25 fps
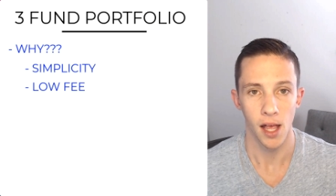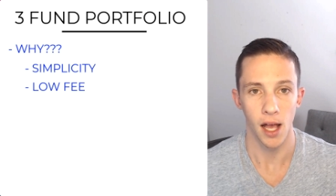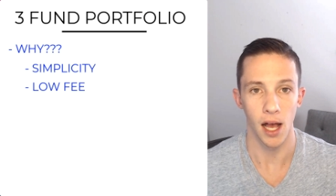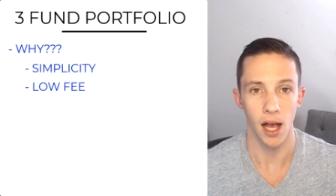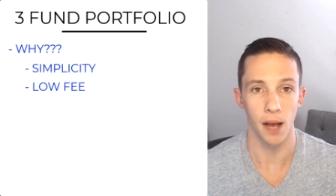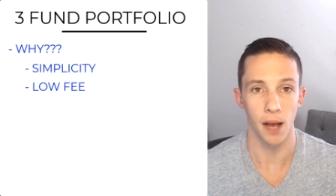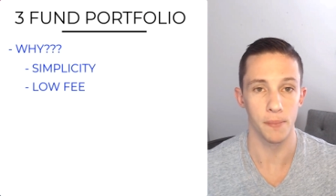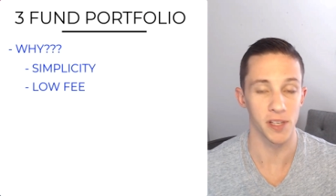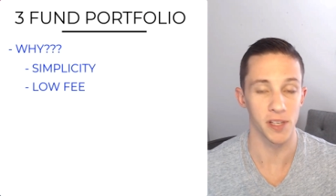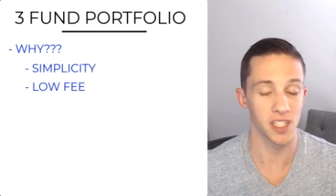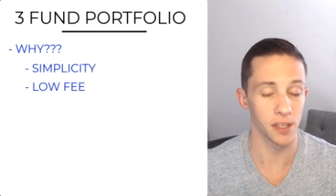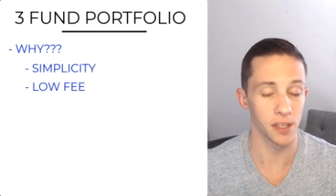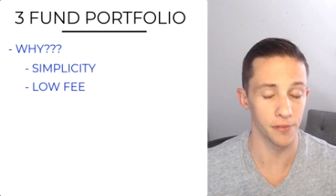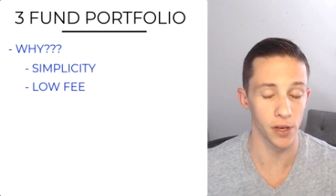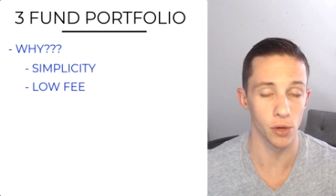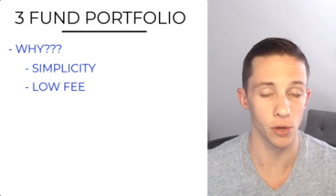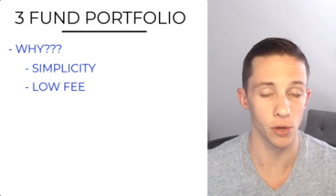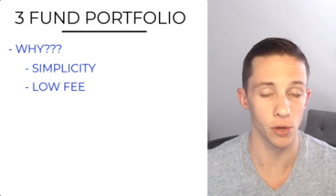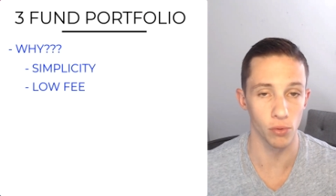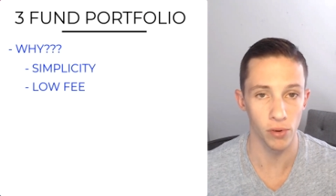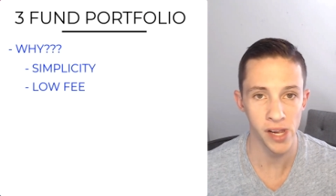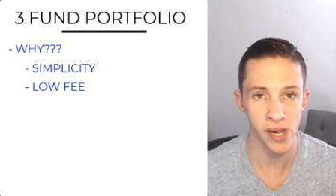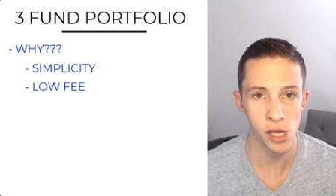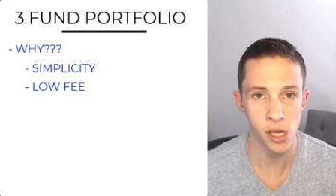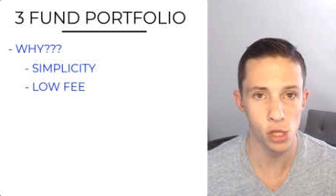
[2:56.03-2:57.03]
Uh, Pacific
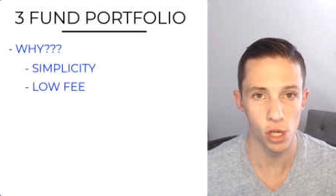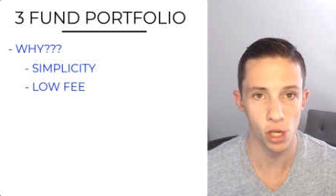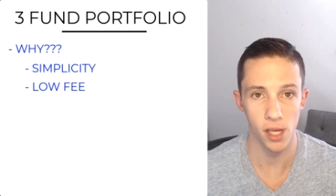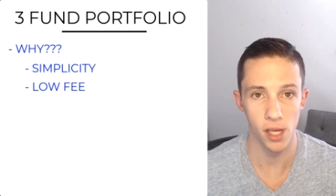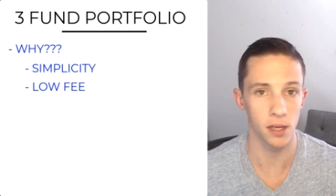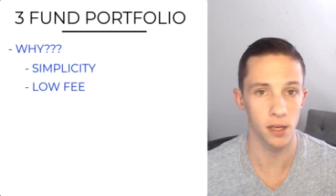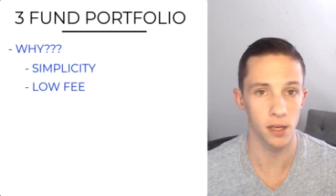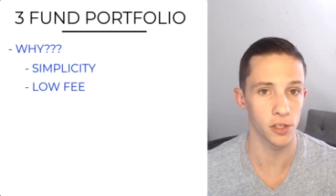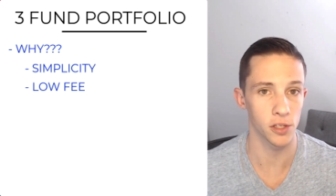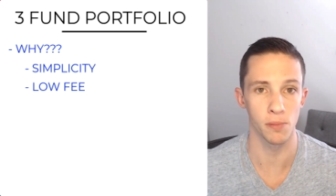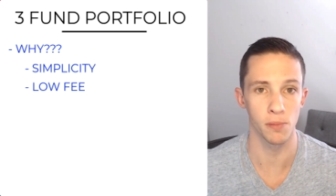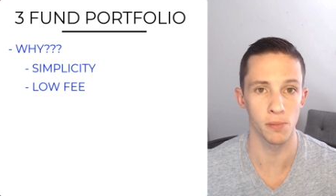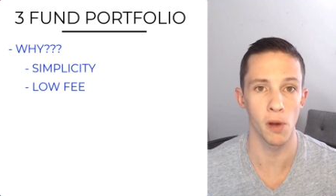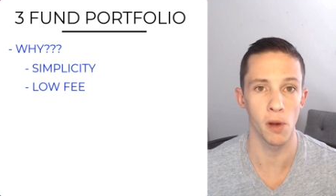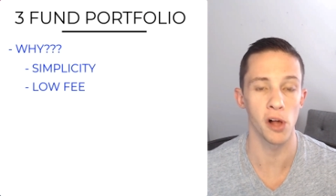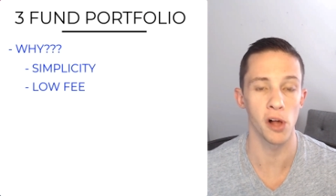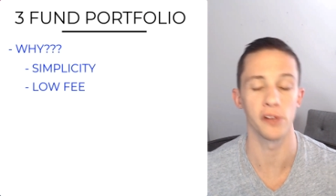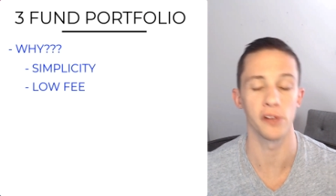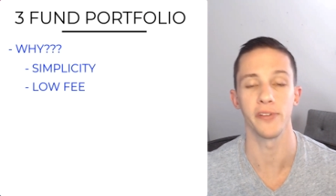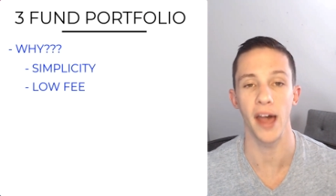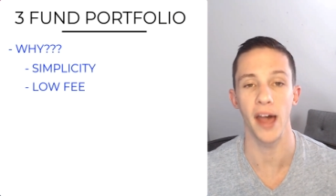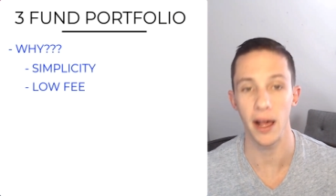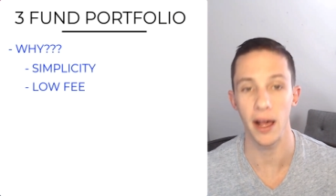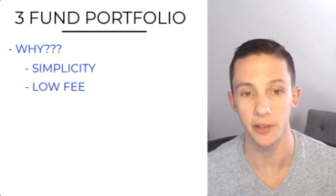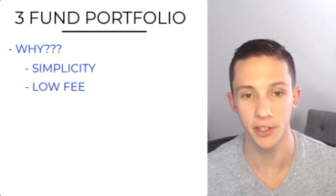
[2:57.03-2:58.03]
region
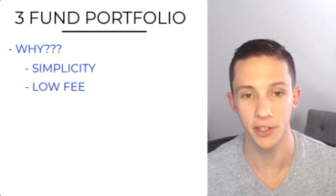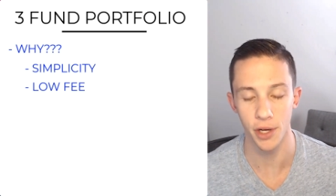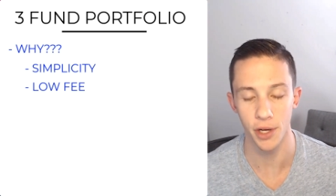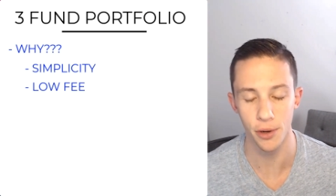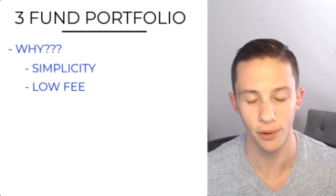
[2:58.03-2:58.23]
small value,